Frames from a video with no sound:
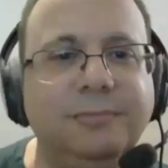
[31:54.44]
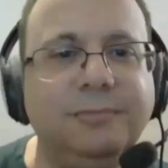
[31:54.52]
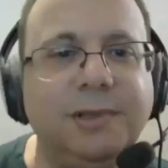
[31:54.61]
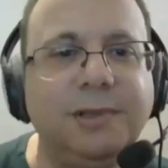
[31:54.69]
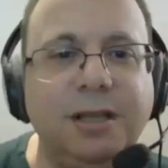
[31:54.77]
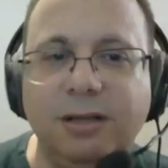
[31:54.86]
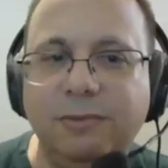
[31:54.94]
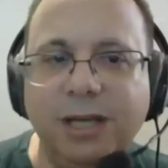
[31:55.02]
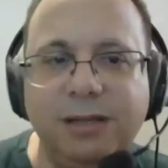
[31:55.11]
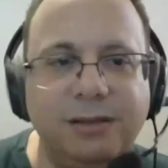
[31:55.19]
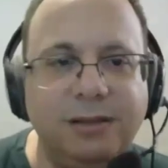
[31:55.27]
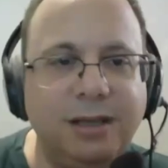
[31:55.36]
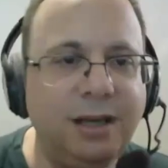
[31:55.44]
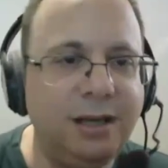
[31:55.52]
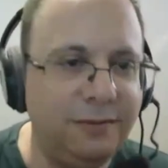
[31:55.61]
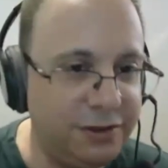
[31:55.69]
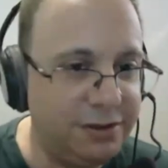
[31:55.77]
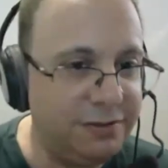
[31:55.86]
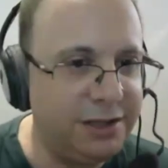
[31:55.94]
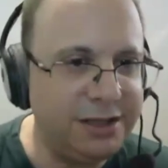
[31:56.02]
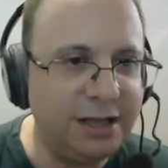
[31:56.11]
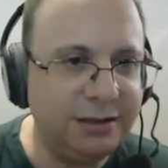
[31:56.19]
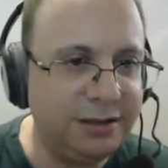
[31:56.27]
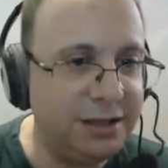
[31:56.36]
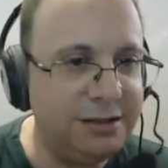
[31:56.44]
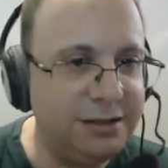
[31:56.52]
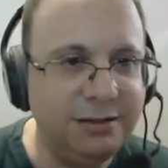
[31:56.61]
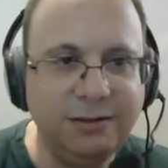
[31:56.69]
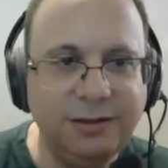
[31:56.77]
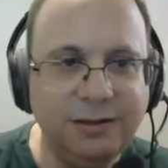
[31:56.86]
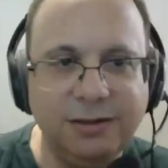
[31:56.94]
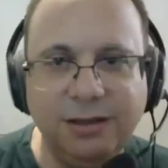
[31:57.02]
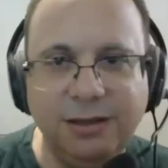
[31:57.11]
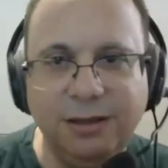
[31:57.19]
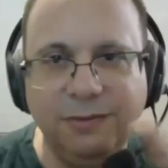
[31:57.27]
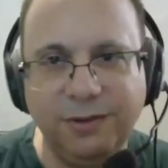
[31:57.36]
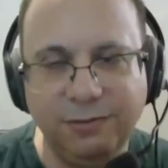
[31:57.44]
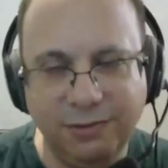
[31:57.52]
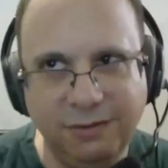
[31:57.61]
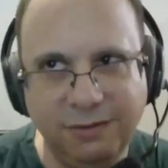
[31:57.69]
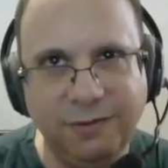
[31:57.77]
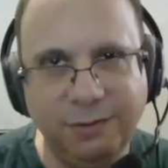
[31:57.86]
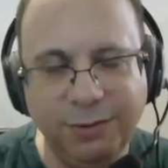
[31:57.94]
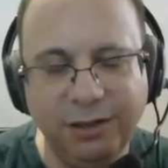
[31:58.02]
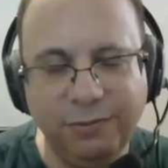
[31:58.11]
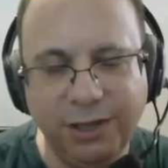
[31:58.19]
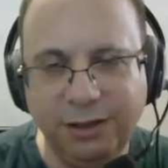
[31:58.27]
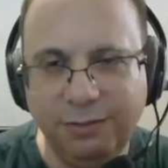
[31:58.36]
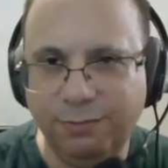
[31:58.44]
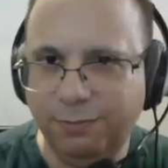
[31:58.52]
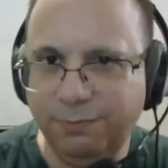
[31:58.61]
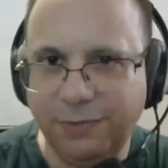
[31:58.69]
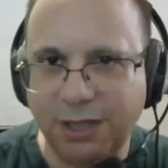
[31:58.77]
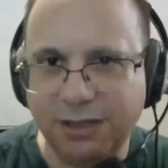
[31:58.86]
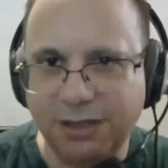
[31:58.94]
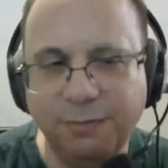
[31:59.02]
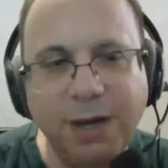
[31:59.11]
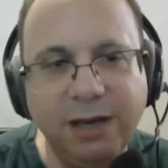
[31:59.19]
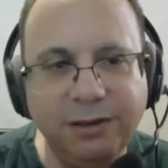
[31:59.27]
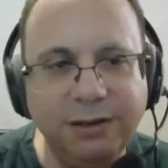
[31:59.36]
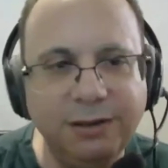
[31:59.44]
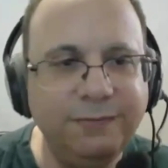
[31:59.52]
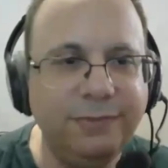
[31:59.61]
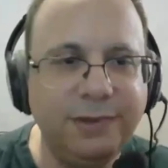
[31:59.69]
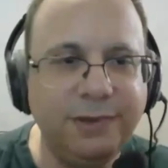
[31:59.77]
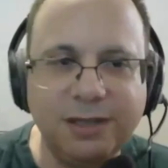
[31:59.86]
So yes, first of all, it's not a test. You can see if you're familiar with tests in Python, this is